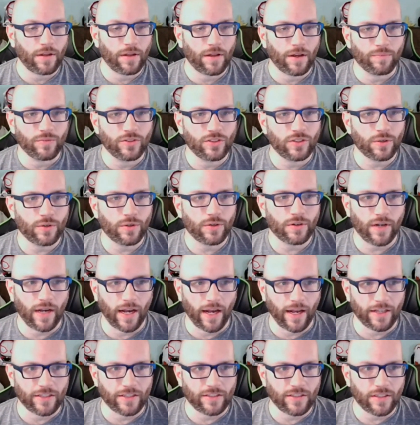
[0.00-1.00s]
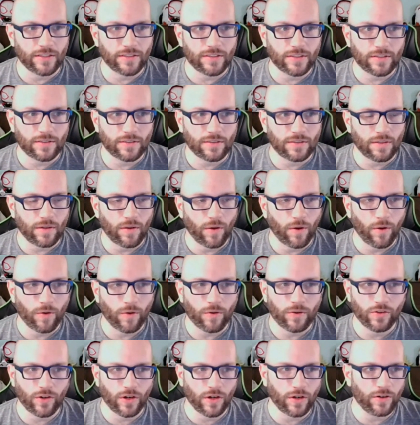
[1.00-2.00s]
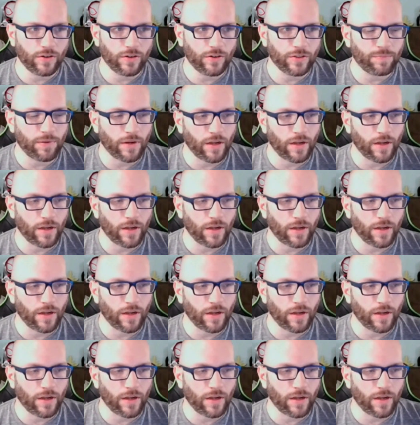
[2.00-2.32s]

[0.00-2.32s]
I'm sure, as this all grows,